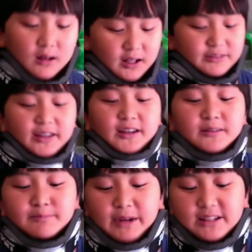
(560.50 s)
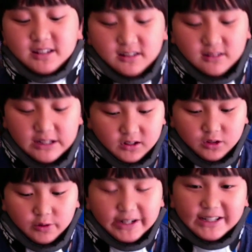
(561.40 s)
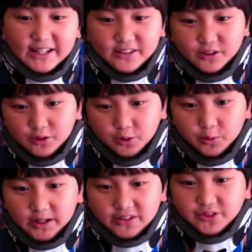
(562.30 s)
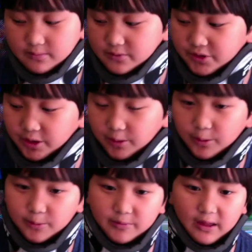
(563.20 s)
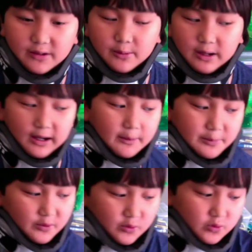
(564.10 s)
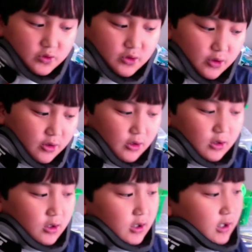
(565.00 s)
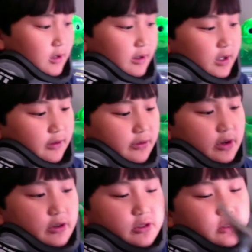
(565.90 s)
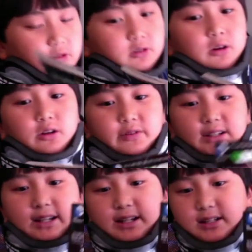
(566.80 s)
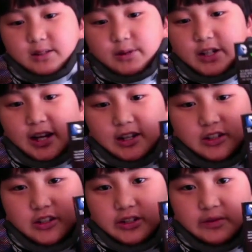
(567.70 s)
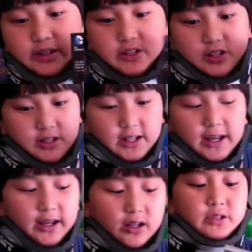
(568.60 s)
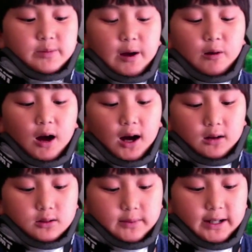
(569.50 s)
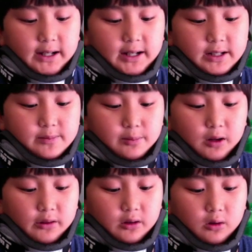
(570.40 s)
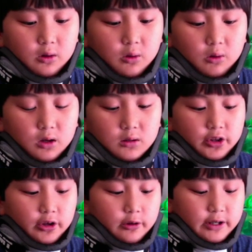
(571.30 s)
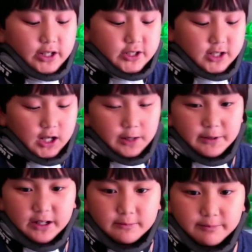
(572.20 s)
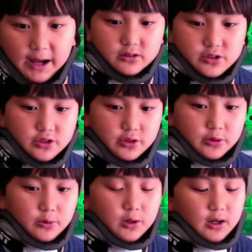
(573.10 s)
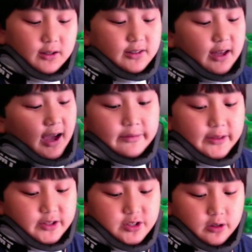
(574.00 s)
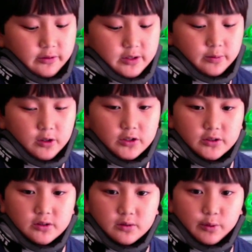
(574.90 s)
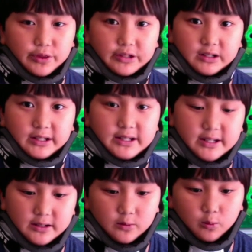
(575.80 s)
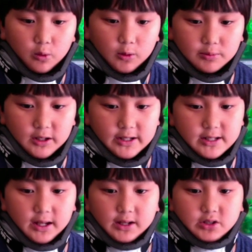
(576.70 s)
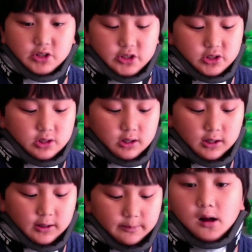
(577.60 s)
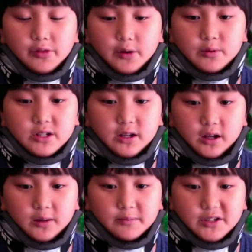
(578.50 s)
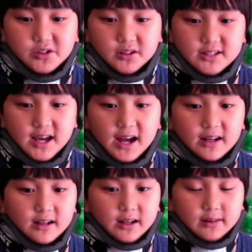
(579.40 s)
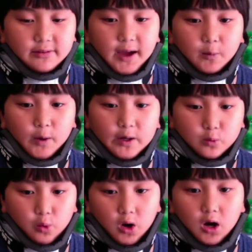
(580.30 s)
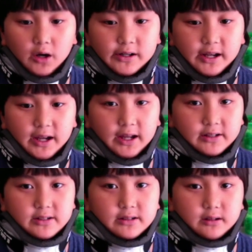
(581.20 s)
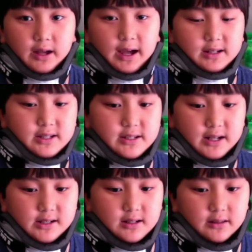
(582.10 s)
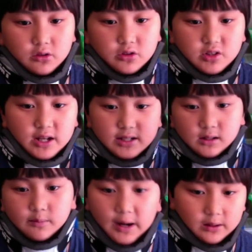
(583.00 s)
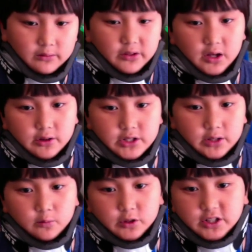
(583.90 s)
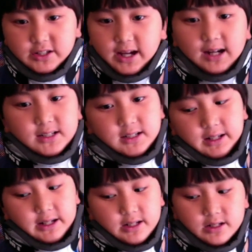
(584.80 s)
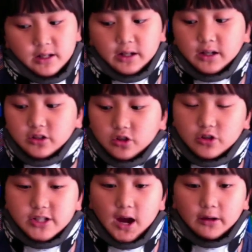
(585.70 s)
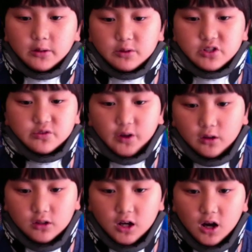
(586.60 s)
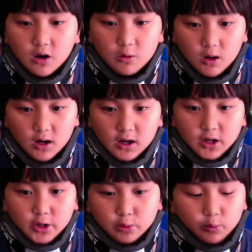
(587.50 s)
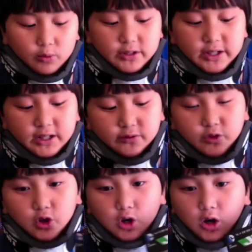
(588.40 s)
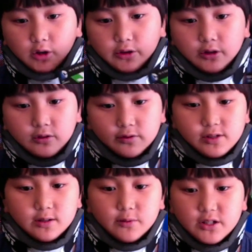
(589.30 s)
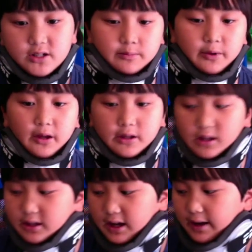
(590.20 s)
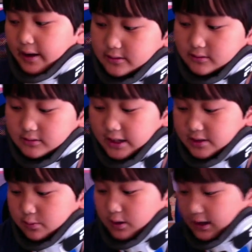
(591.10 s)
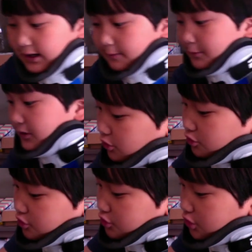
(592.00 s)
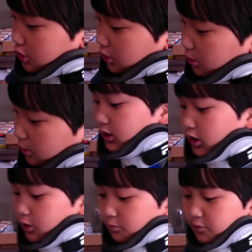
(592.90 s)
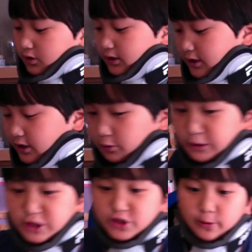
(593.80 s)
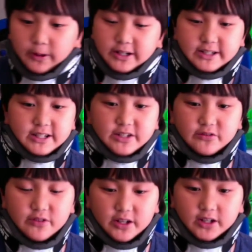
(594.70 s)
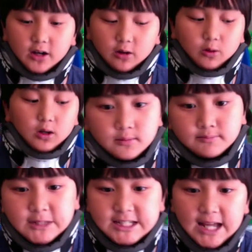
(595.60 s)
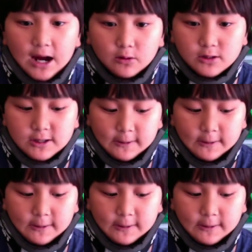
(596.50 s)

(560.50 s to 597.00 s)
And then basically Green Lantern quits, so that's what happens. And then there's Dawn of Atlantis, which I actually just finished today. It's about Aquaman and his brother Orm, who is coming back to attack the surface world with the Atlantean war plans, since there was a missile attack that went wrong and accidentally sent to the bottom of the ocean, which attacked Atlantis. And turns out it was Vulko who did it for Arthur for some reason. But yeah, that's what happened. So hopefully you enjoyed this video. Peace out.